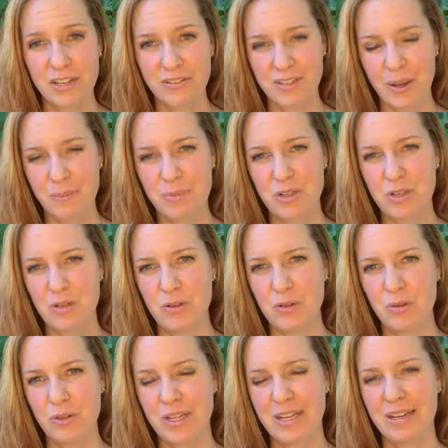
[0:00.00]
up
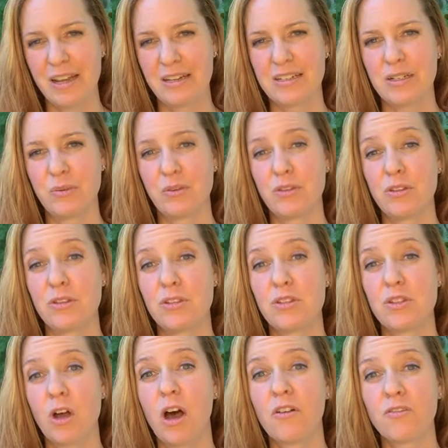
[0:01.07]
to connecting with the
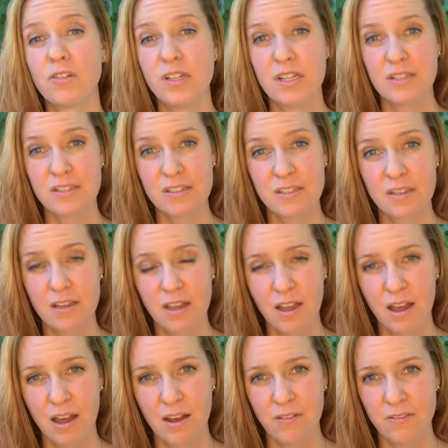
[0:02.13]
softness
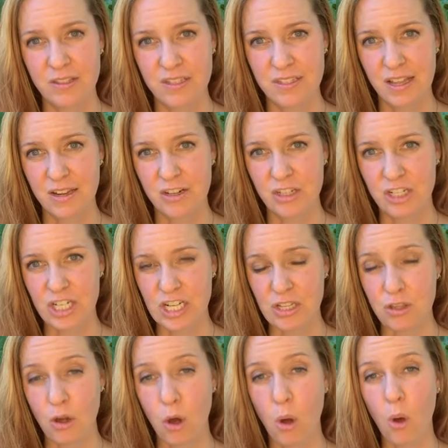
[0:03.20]
of this energy,
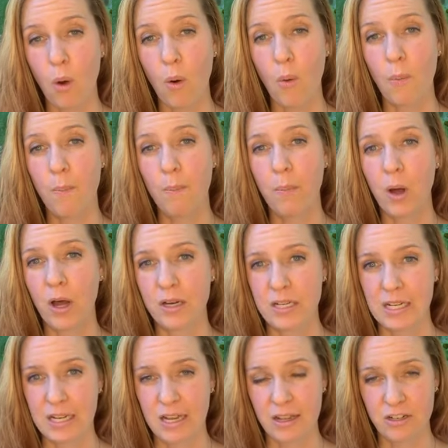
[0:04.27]
the home
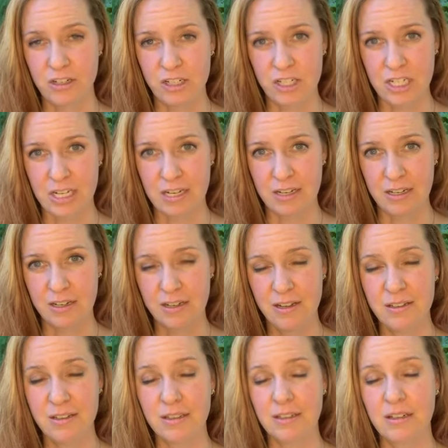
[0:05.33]
body energy,
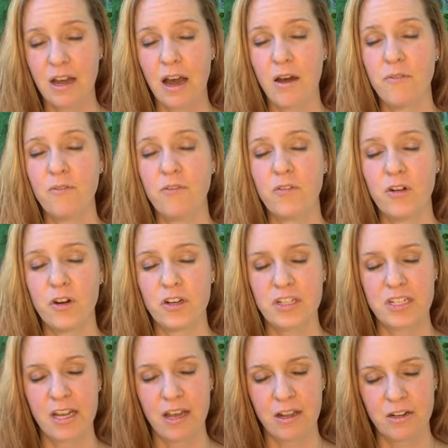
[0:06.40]
the comfort
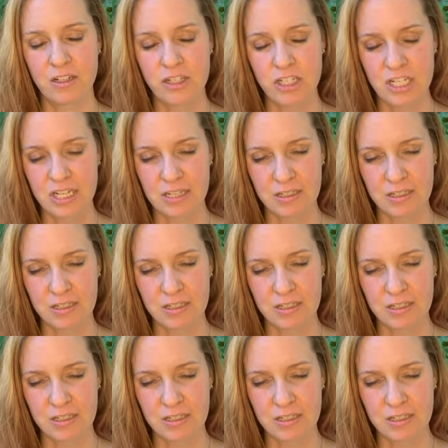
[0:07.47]
energy.